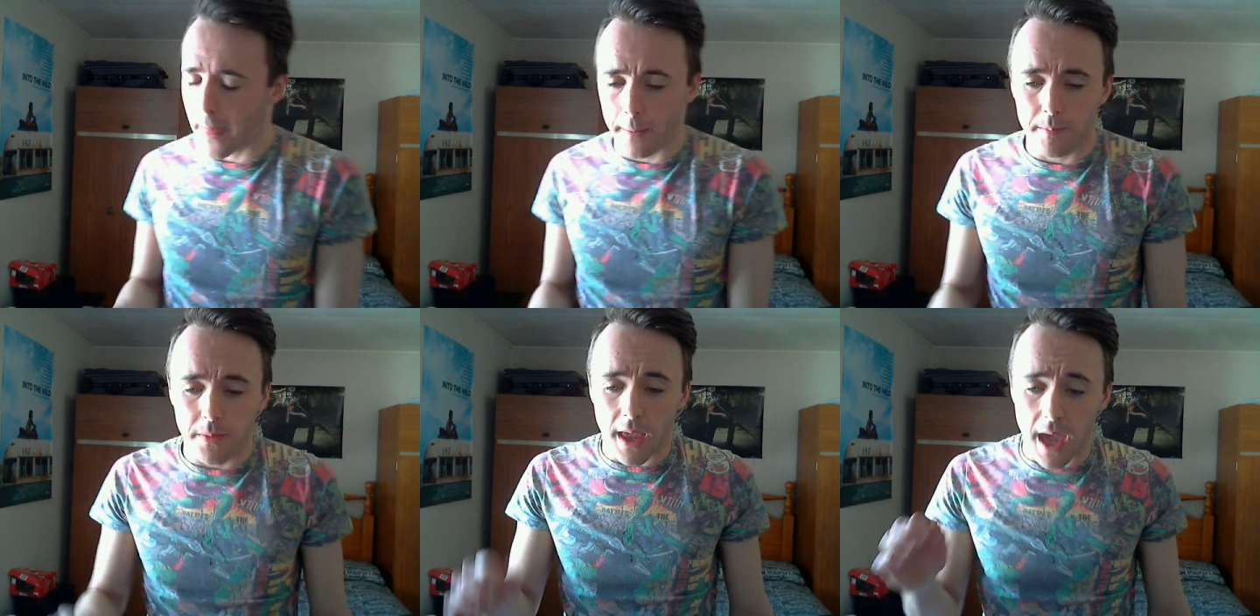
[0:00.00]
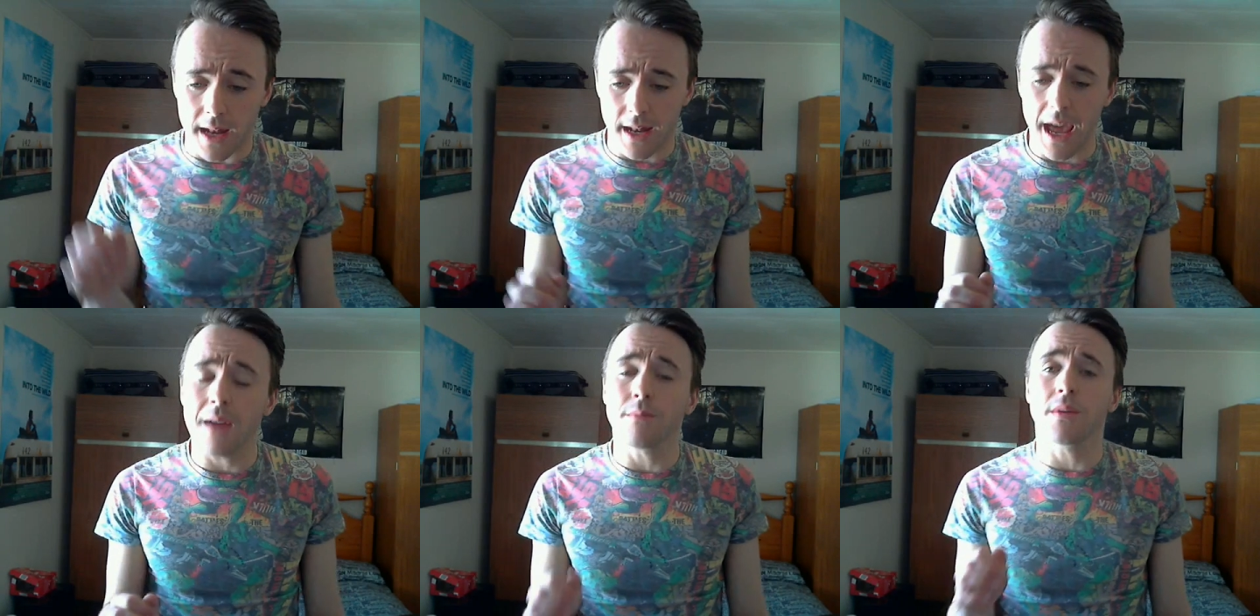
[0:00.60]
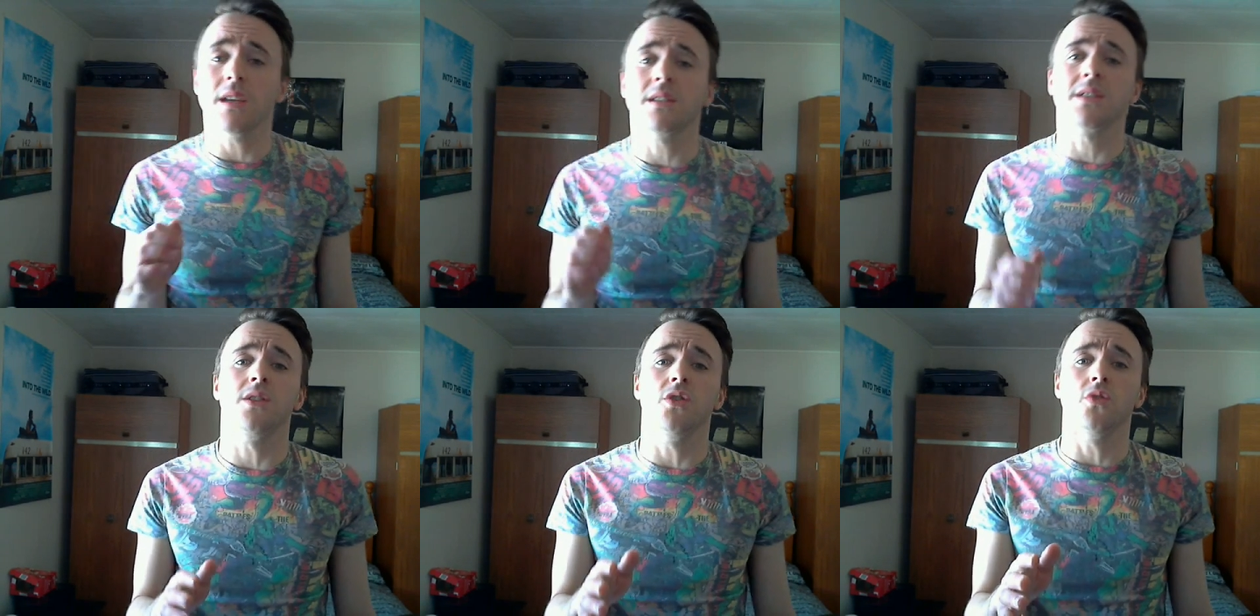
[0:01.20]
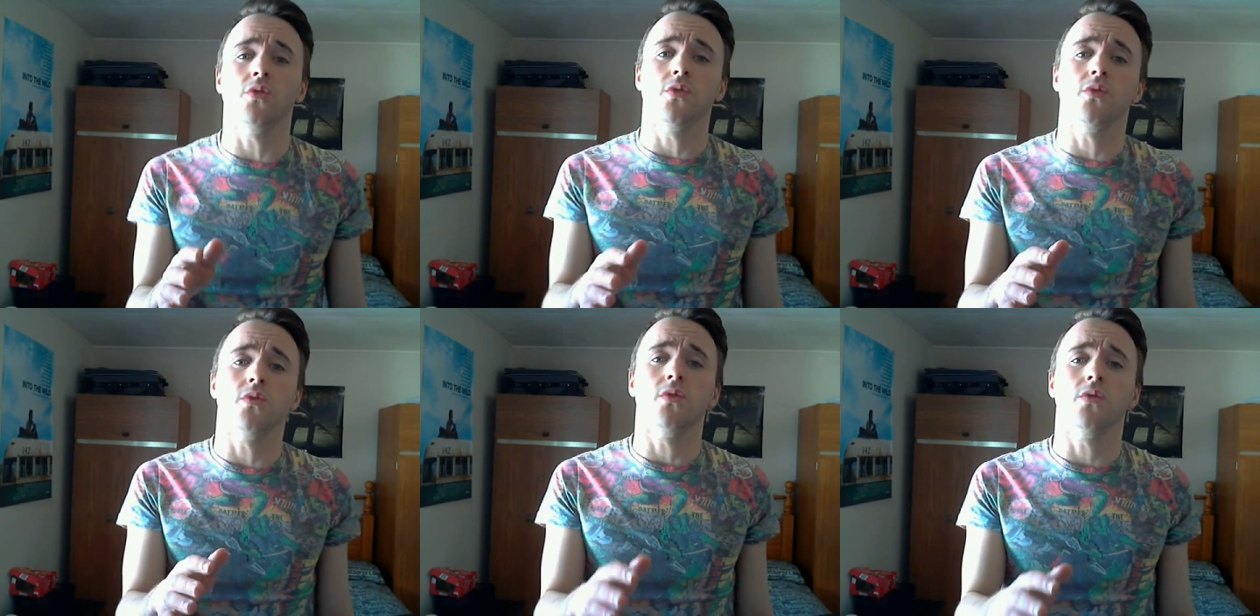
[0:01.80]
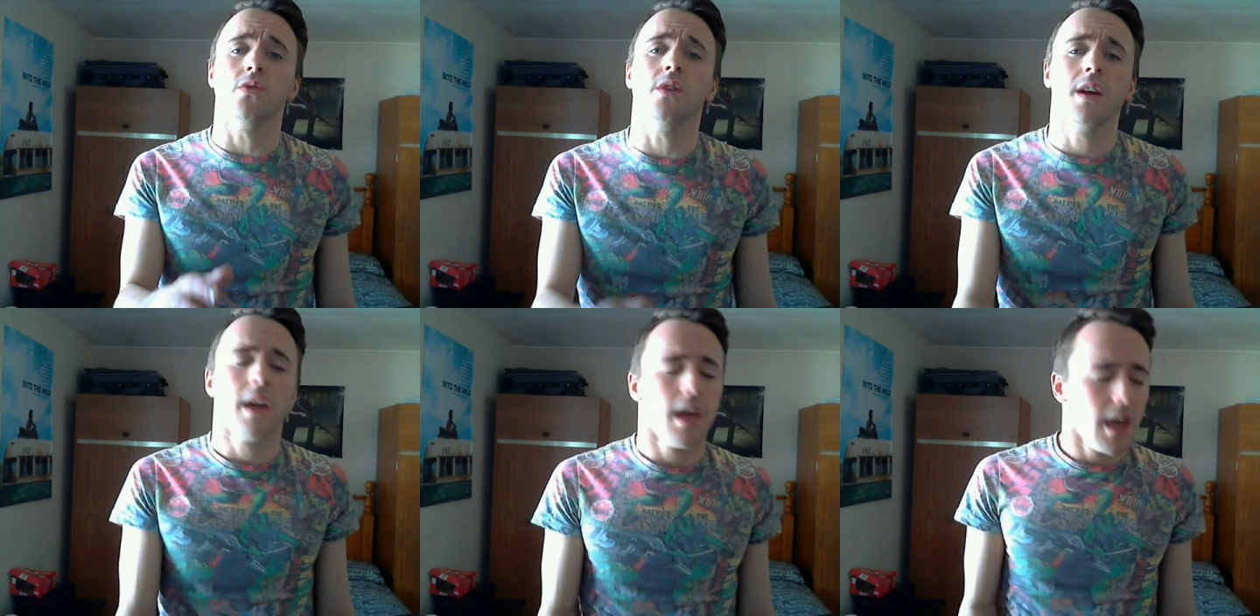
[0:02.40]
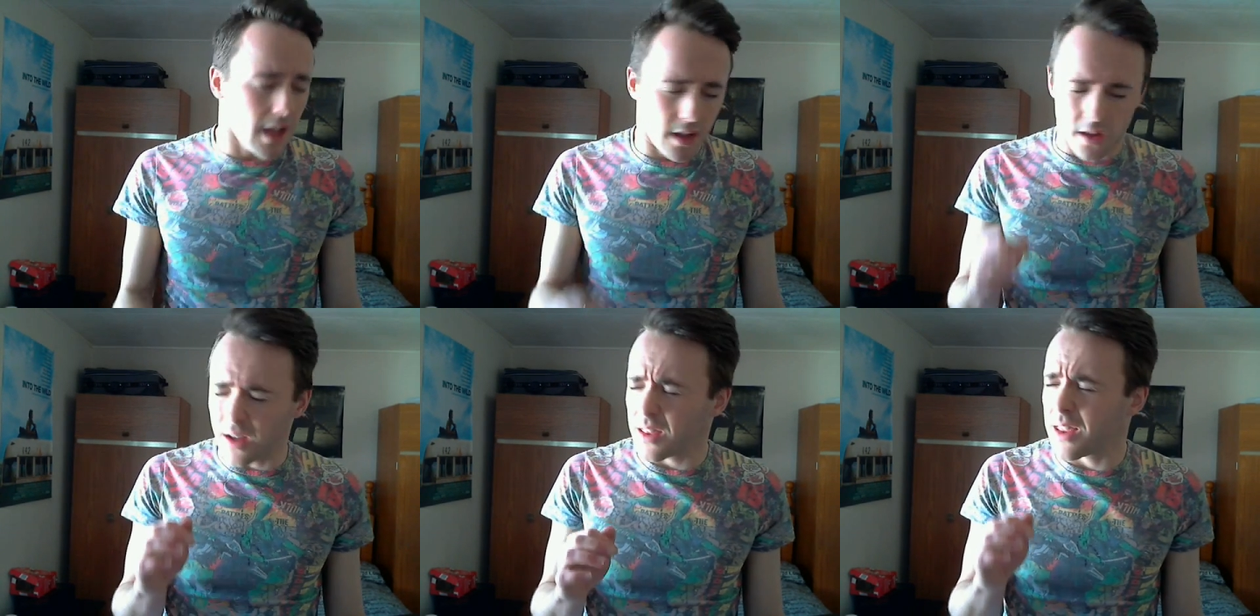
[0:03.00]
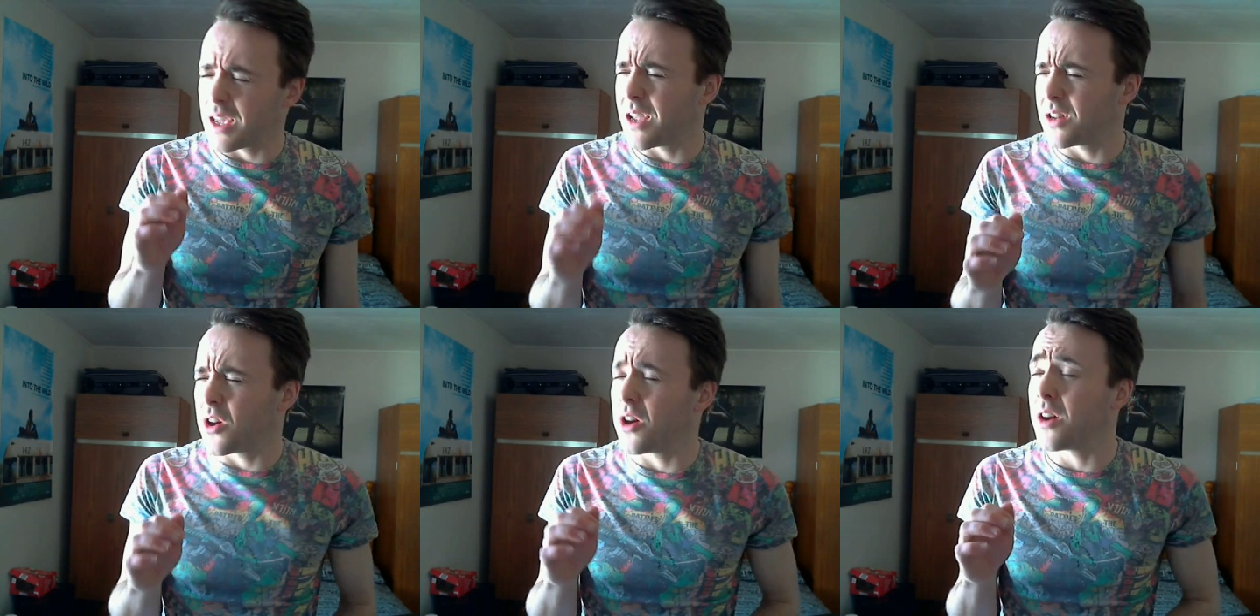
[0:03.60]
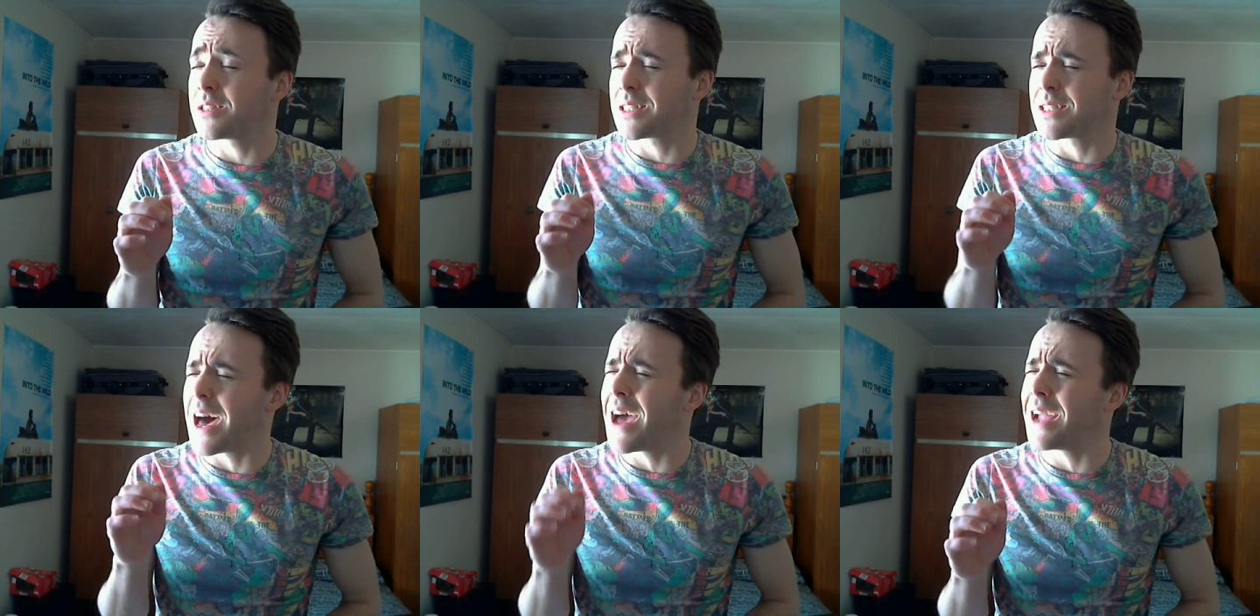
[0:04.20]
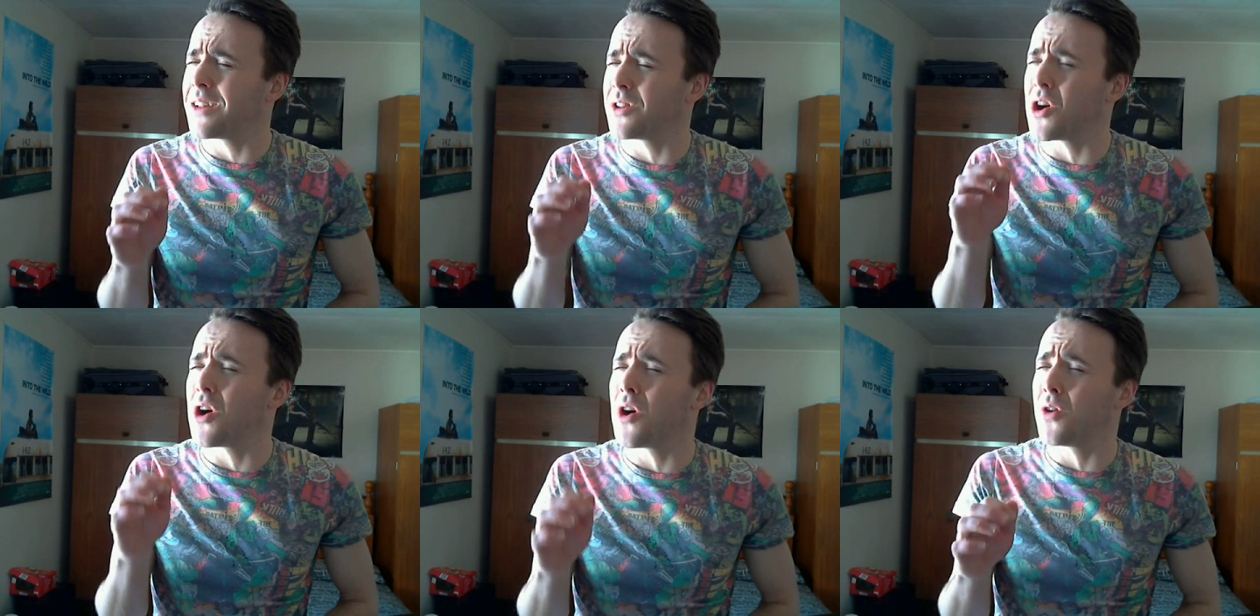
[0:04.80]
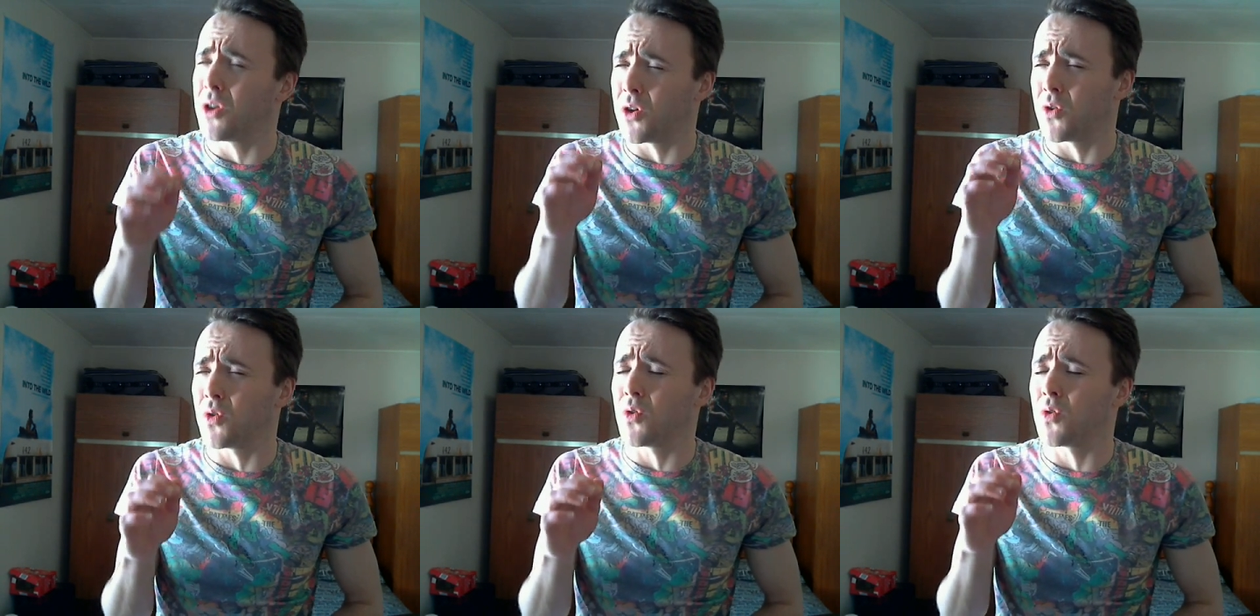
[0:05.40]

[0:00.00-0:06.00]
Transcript: And I miss you, and nothing hurts like knowing you.